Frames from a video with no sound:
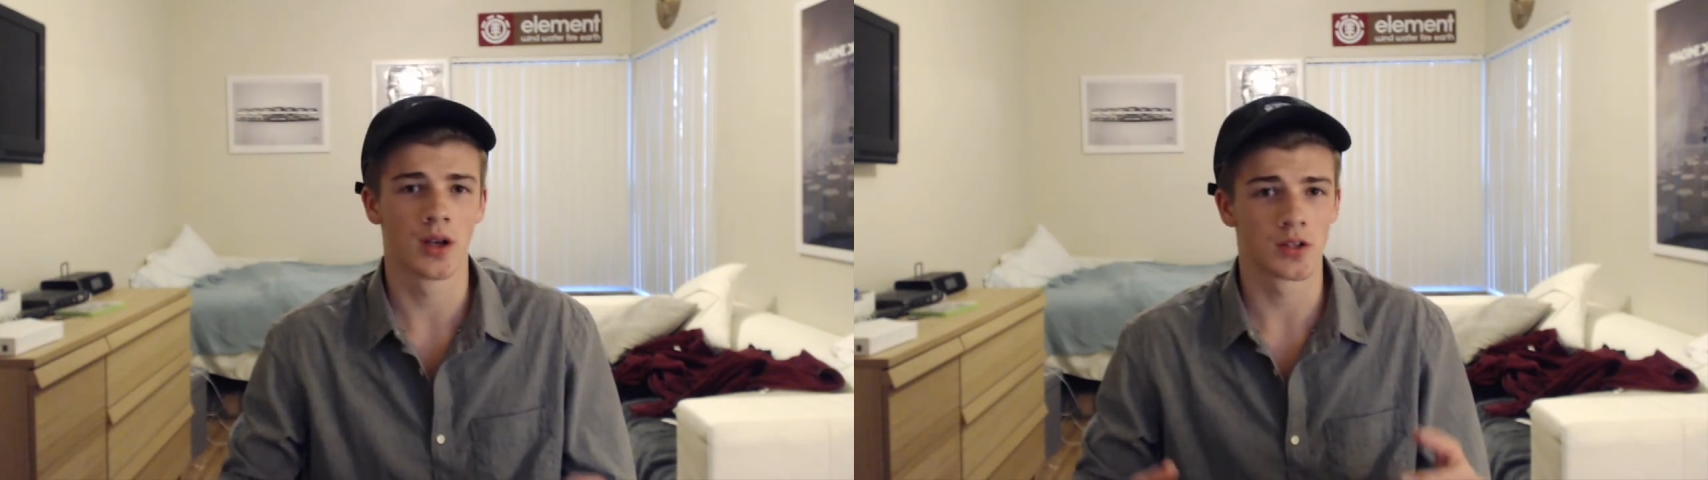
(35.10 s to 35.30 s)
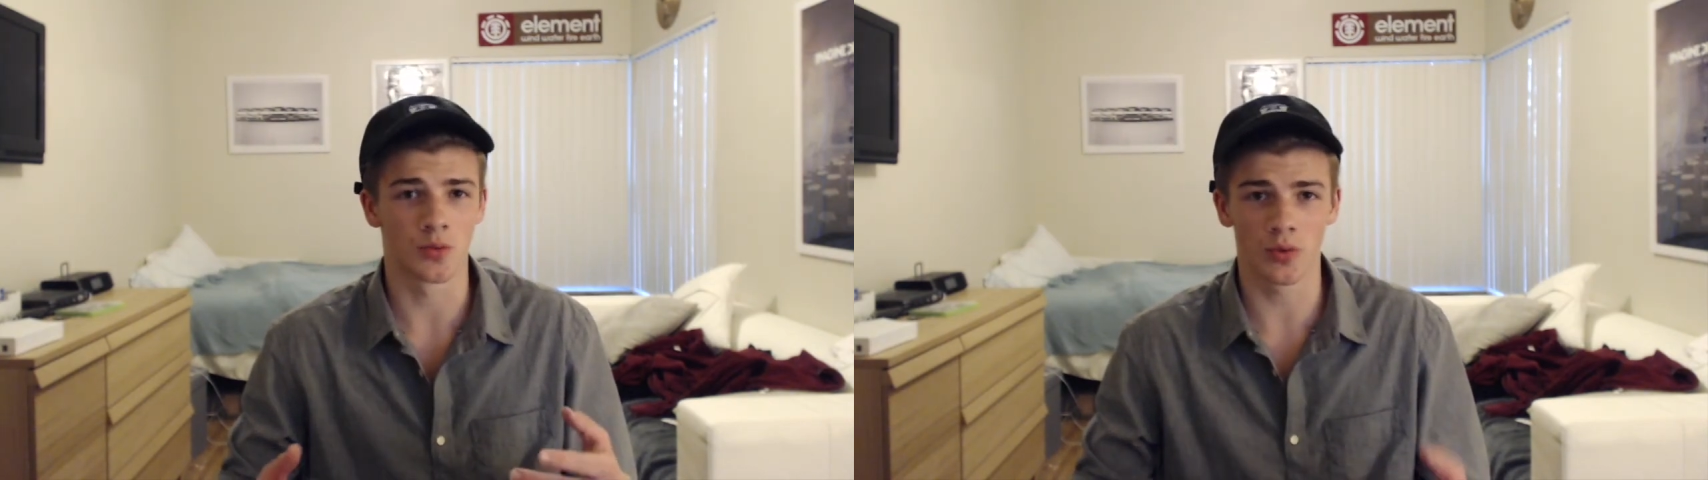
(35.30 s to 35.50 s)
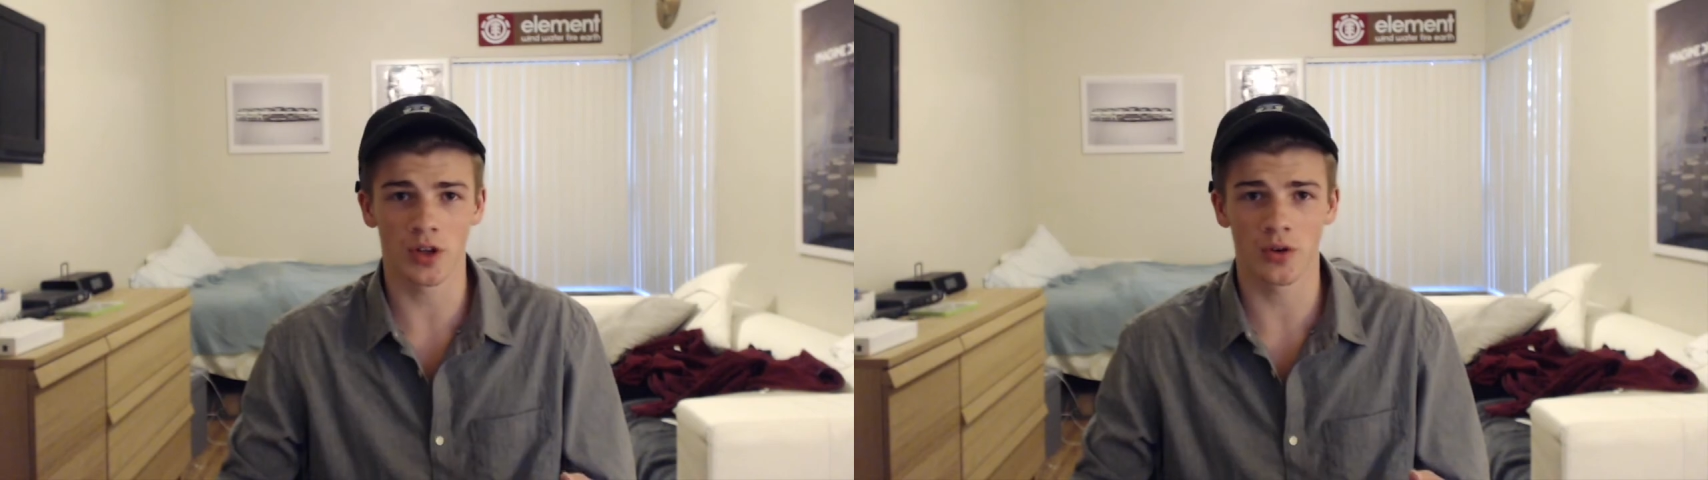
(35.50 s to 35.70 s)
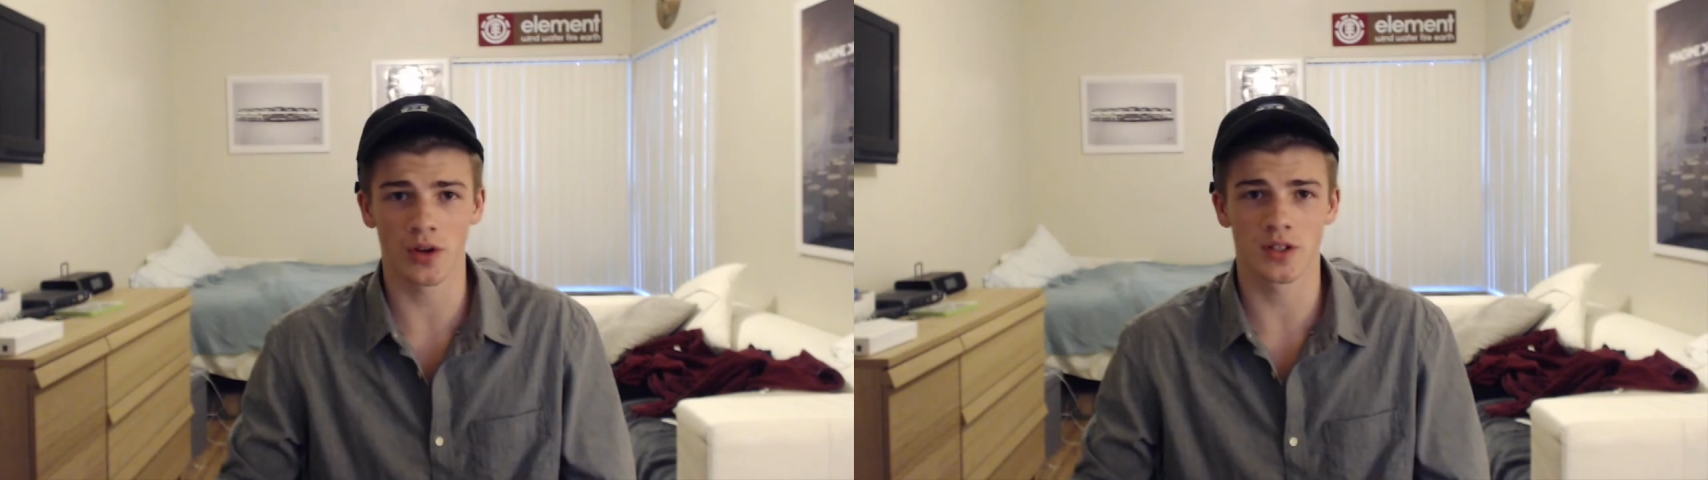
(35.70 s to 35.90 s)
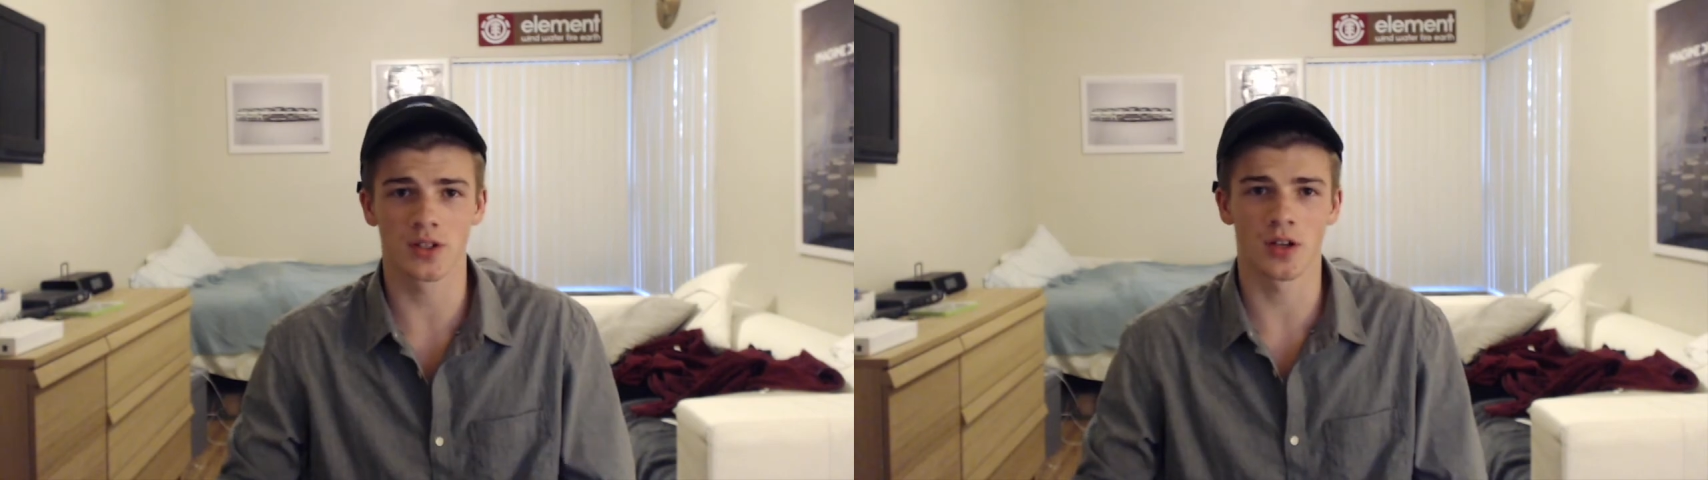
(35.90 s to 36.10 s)
Some really
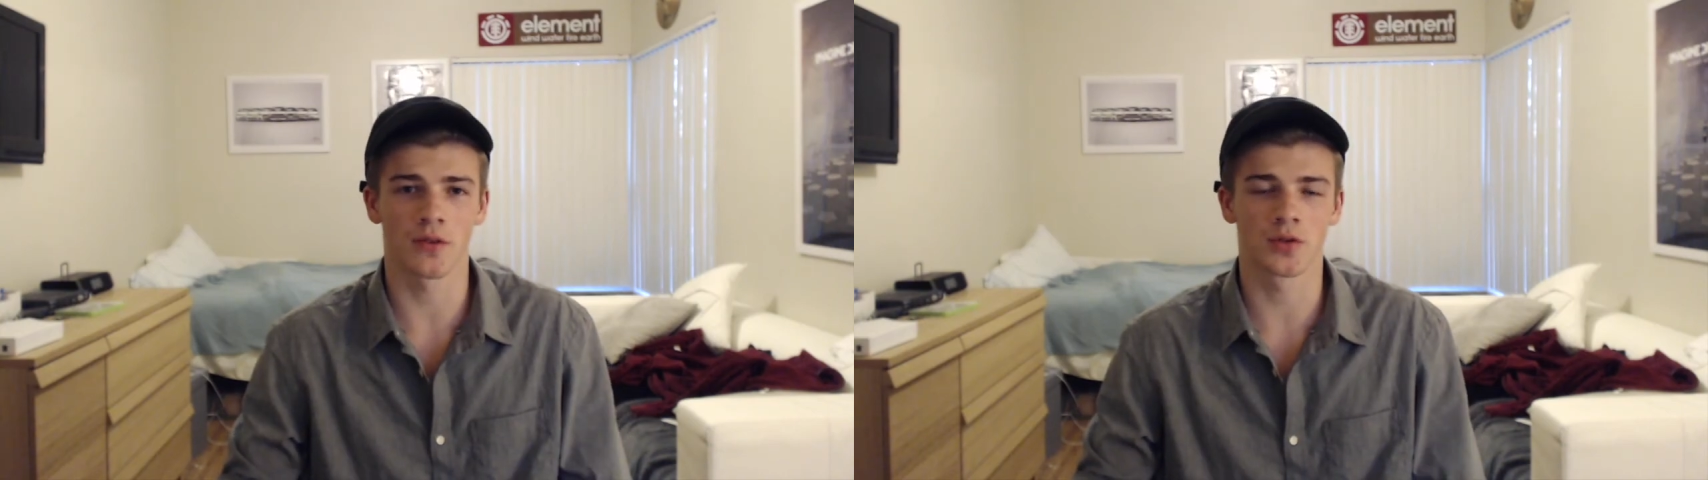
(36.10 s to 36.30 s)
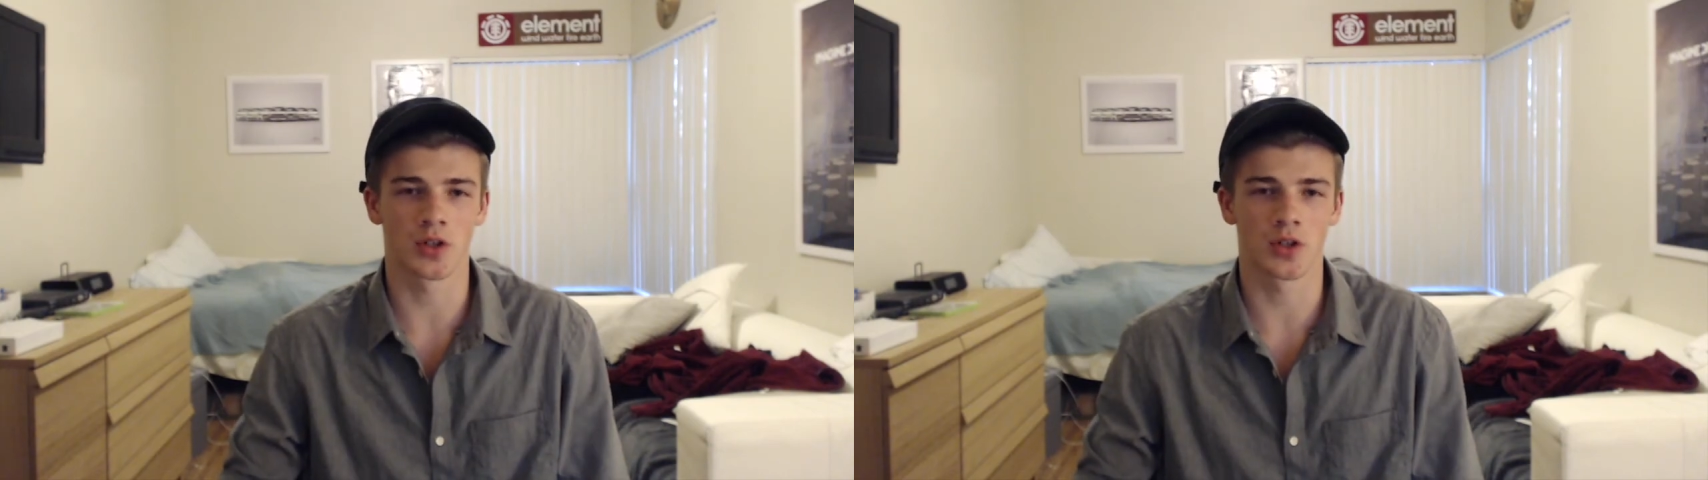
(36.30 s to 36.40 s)
crazy stuff.